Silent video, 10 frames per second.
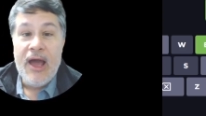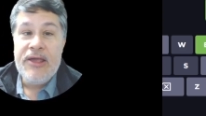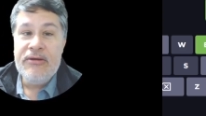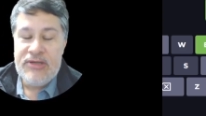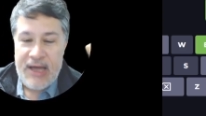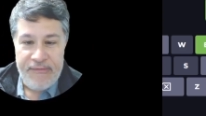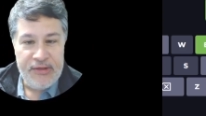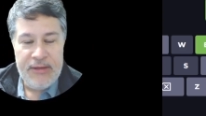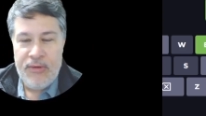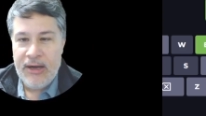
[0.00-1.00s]
You
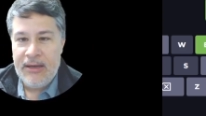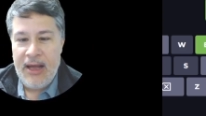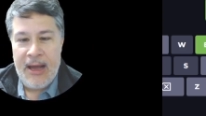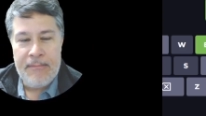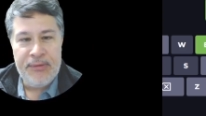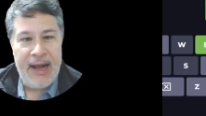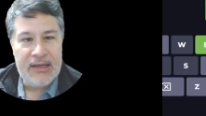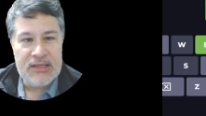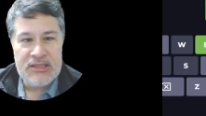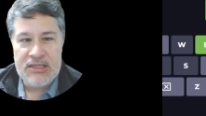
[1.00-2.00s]
definitely want to
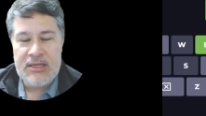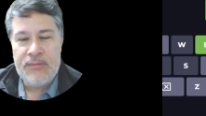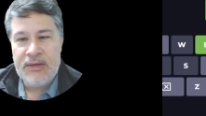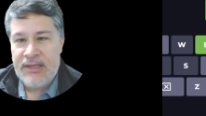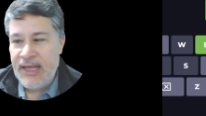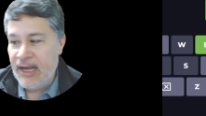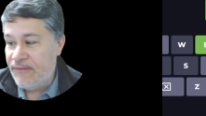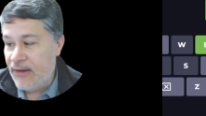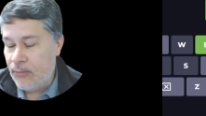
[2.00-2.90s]
practice this on one of the infinite